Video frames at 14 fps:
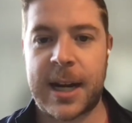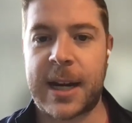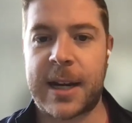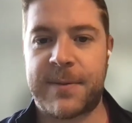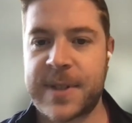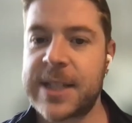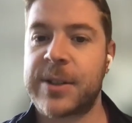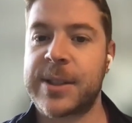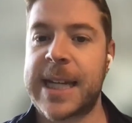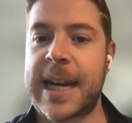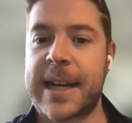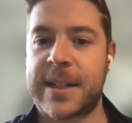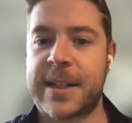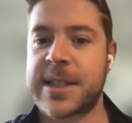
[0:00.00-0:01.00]
and
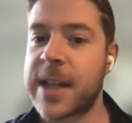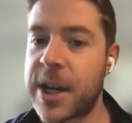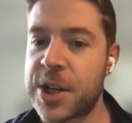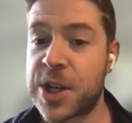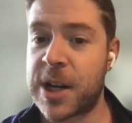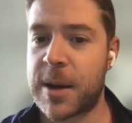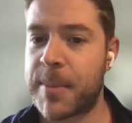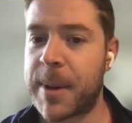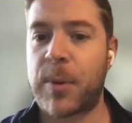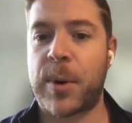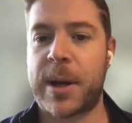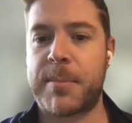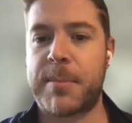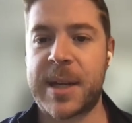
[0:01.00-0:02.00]
facilitating discussion
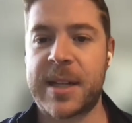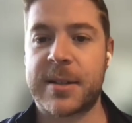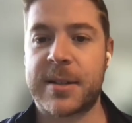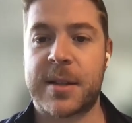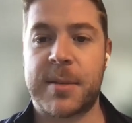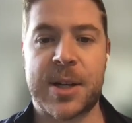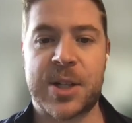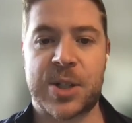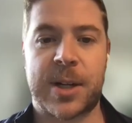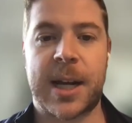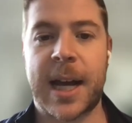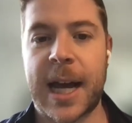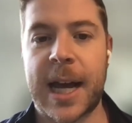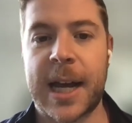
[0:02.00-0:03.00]
about what it means to measure
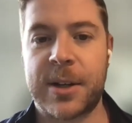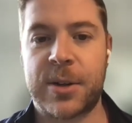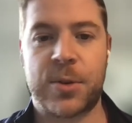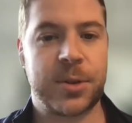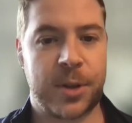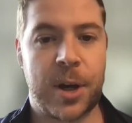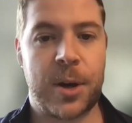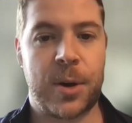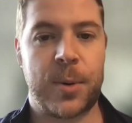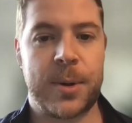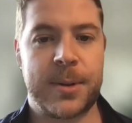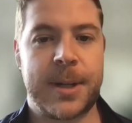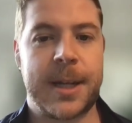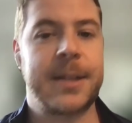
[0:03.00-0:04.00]
high or
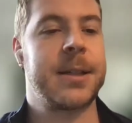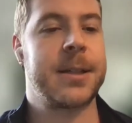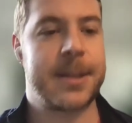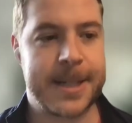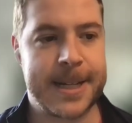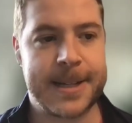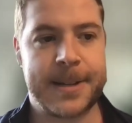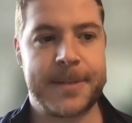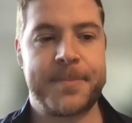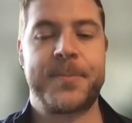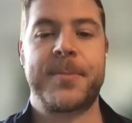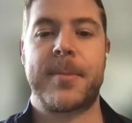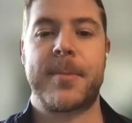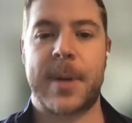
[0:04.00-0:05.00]
low in the D,
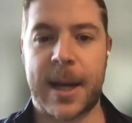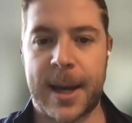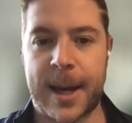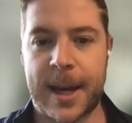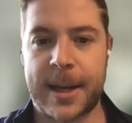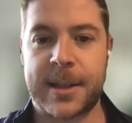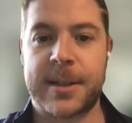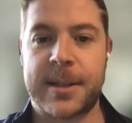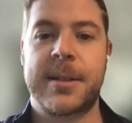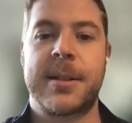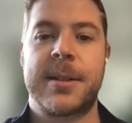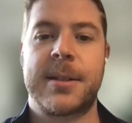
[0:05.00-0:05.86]
I,